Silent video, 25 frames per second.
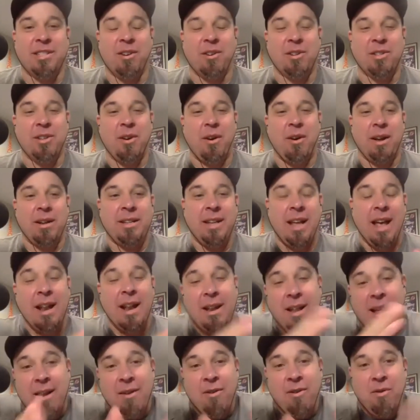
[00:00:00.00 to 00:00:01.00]
So so
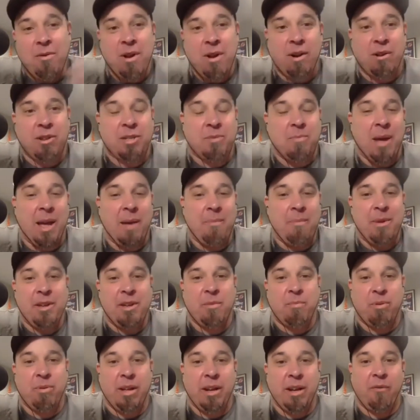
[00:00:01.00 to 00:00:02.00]
and, and who knows? Maybe
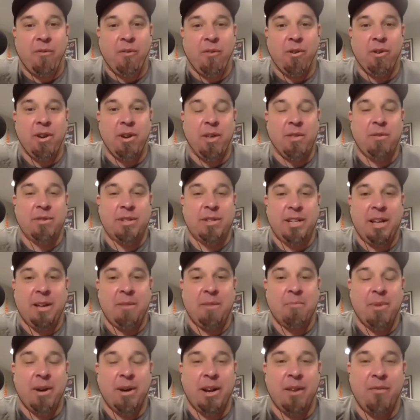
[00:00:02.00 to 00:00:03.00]
you play for another
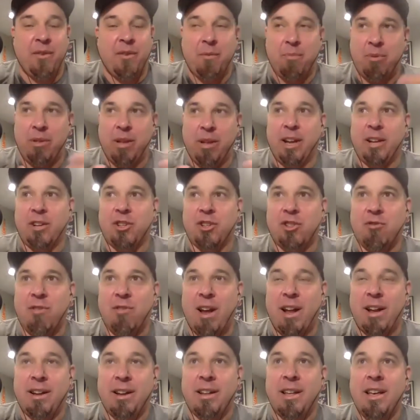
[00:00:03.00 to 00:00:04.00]
team, but if you play in
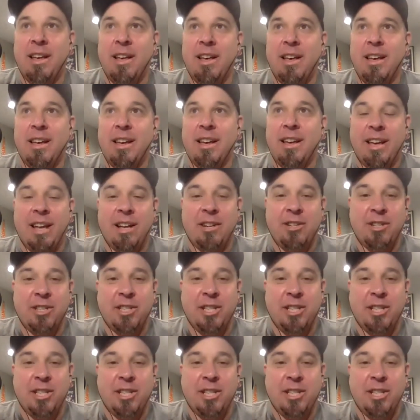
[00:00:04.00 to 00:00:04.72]
Trenton, get mm.